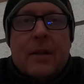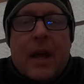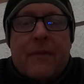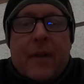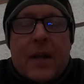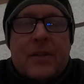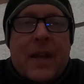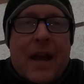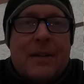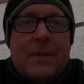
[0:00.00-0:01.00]
lifelines, so
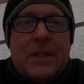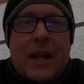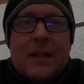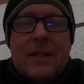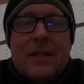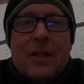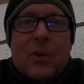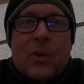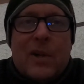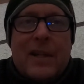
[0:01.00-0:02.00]
they had to be stainless
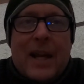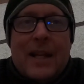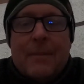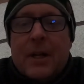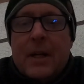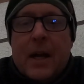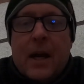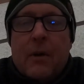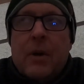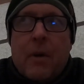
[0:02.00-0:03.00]
steel or
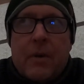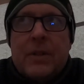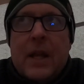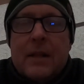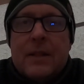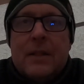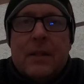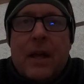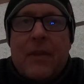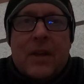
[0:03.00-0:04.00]
Dyneema. We went with stainless
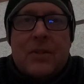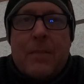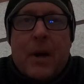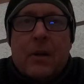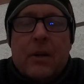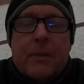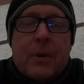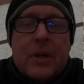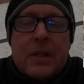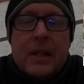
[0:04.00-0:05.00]
steel. I think it's a better look
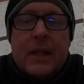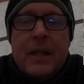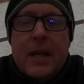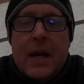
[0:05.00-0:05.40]
personally,